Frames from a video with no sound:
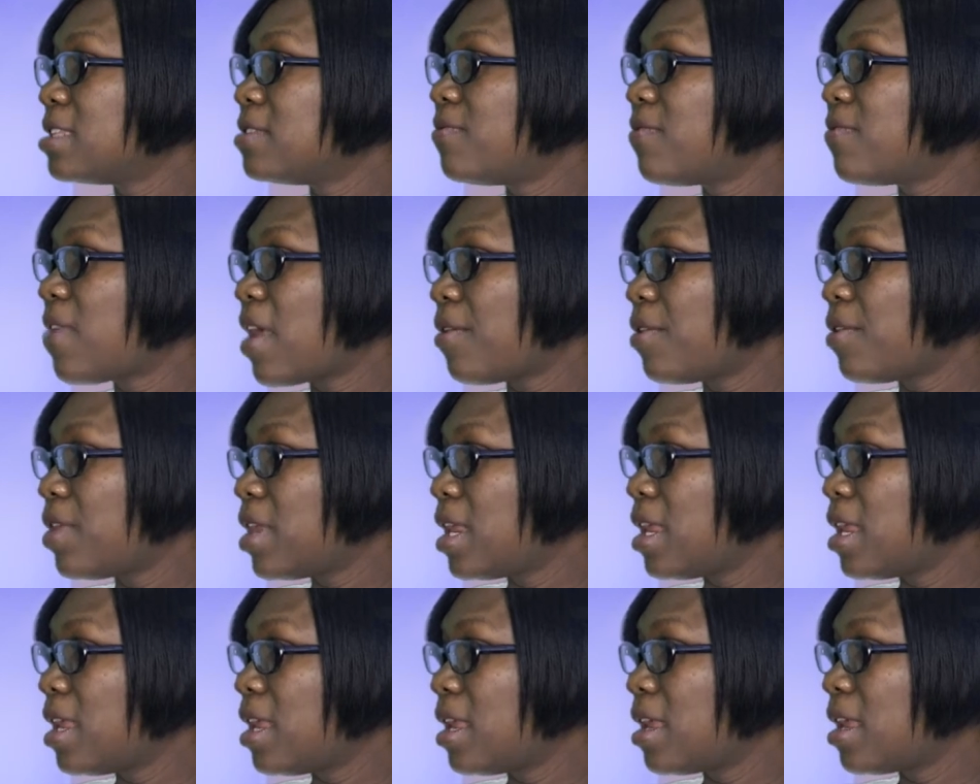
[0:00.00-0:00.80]

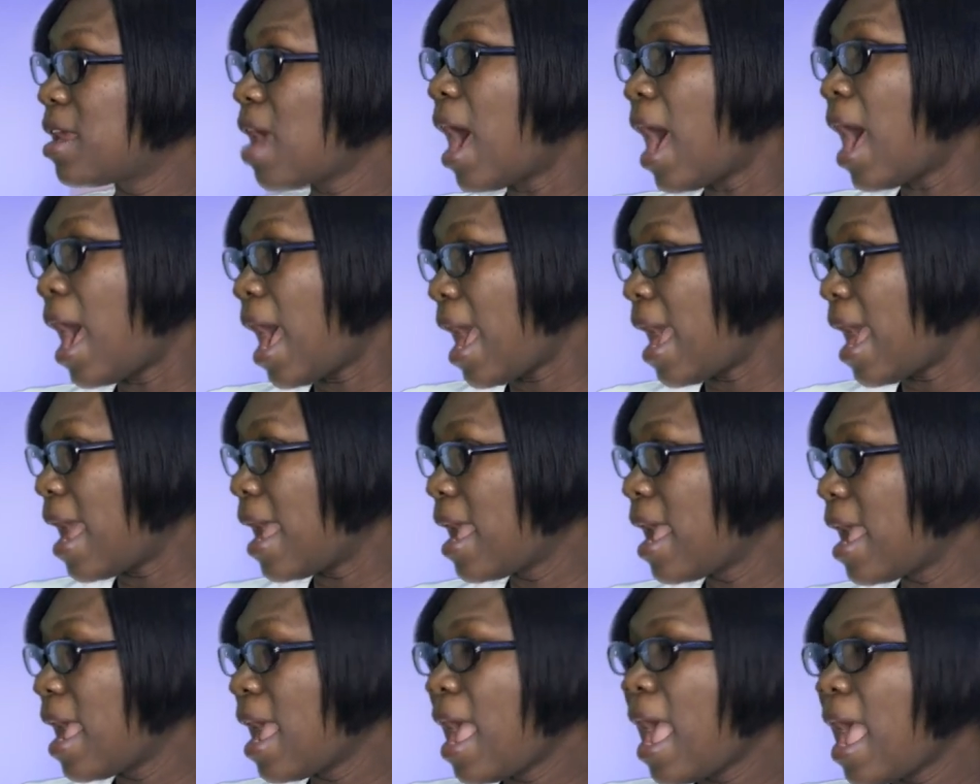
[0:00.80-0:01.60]
very
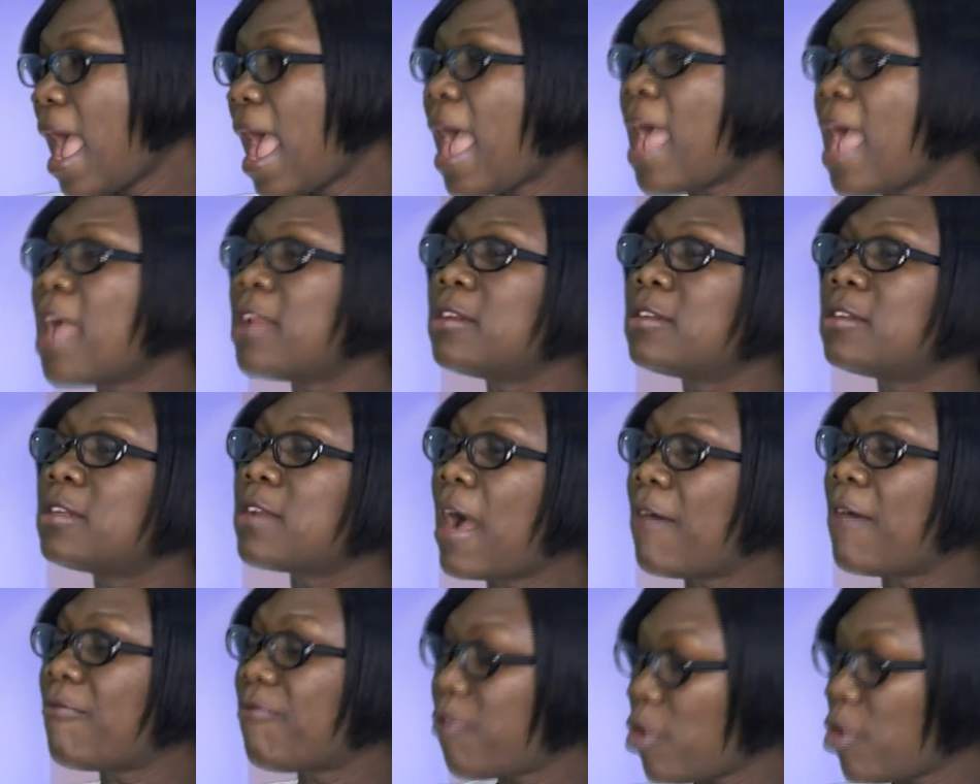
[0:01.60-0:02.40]
high. And
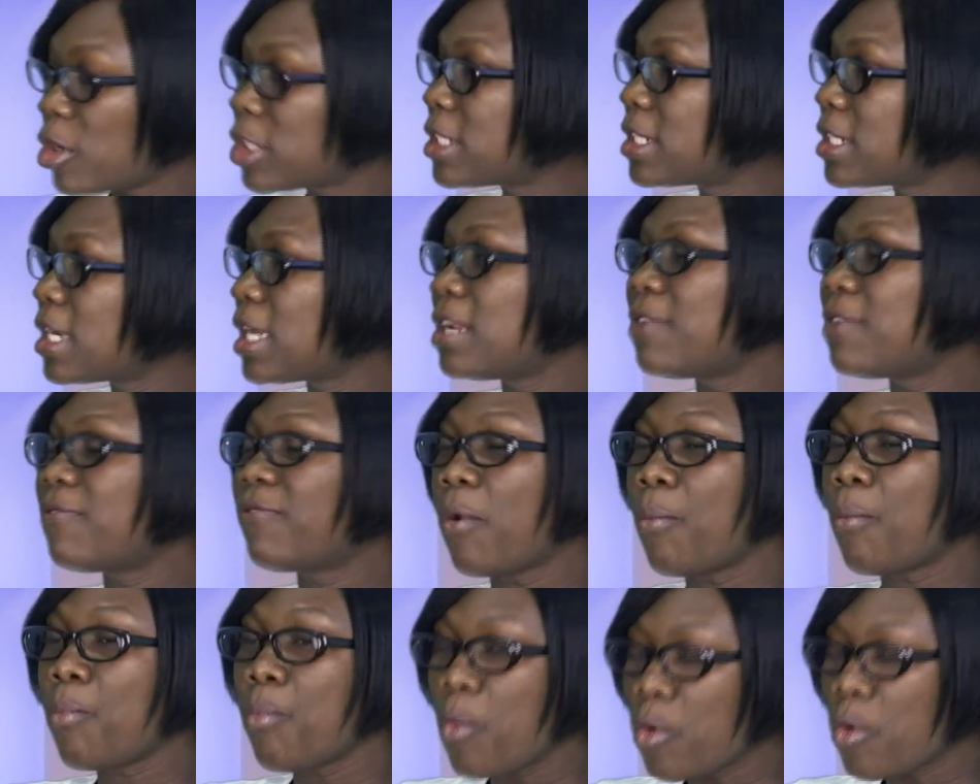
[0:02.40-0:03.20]
unfortunately
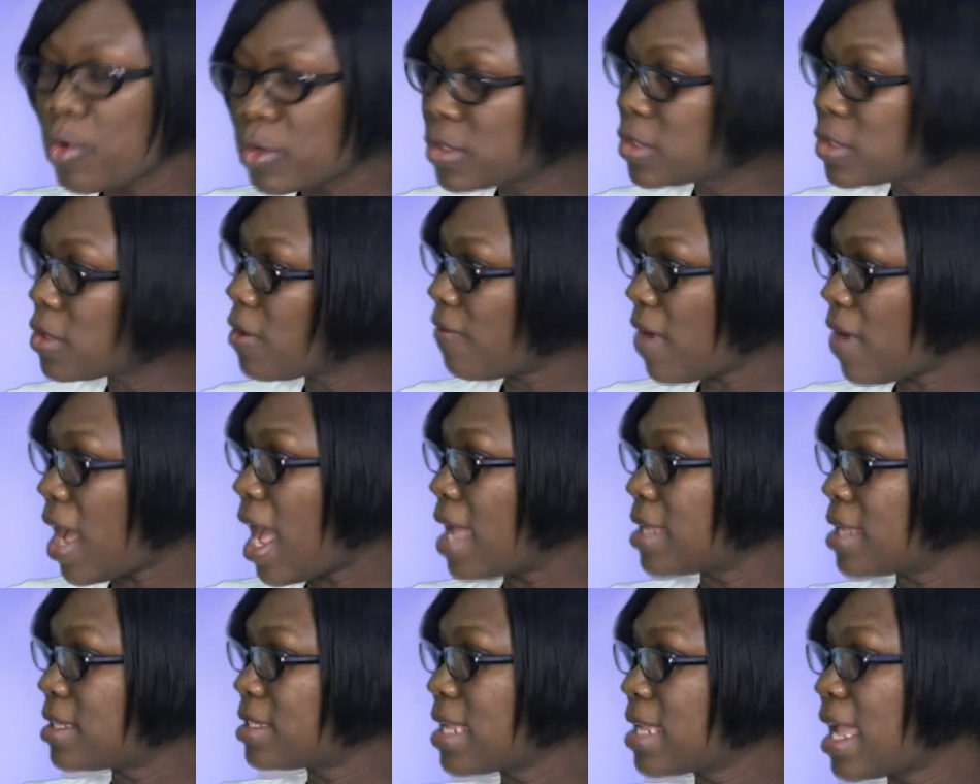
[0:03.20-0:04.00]
for most of
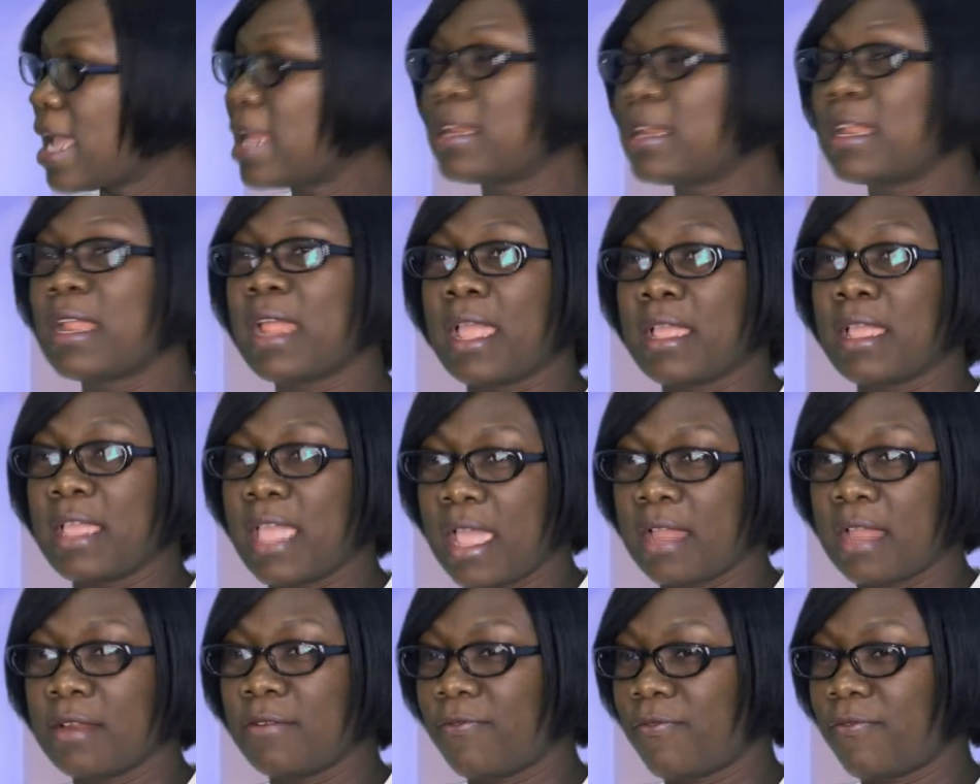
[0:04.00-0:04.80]
us, and
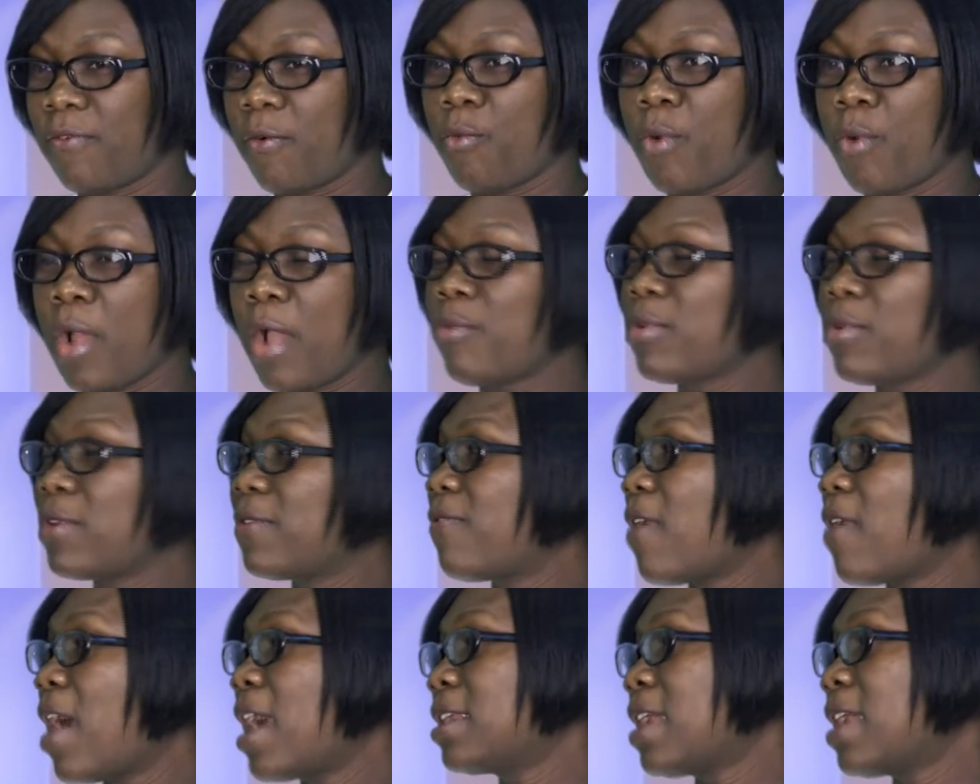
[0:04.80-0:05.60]
again for where we
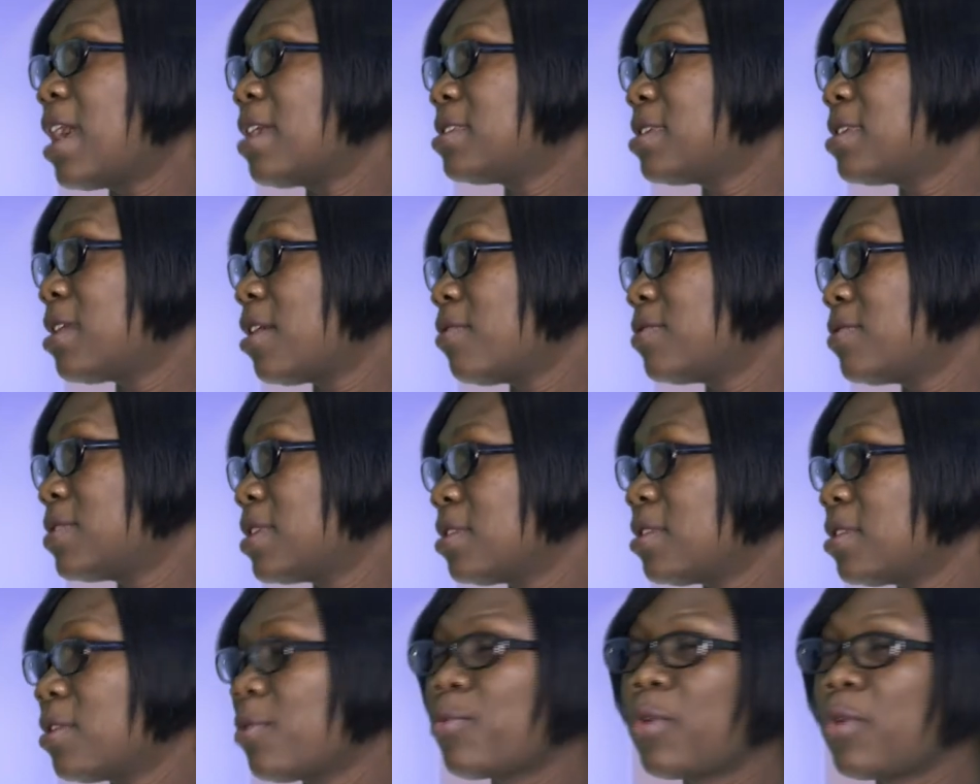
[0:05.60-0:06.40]
find ourselves
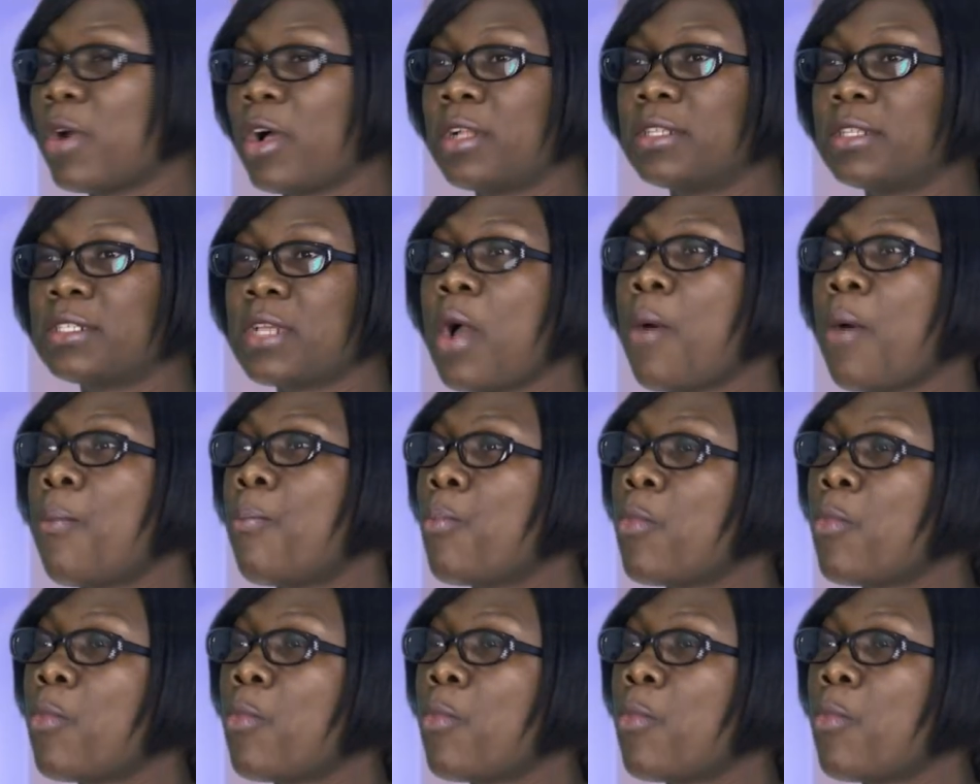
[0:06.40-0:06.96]
in the world,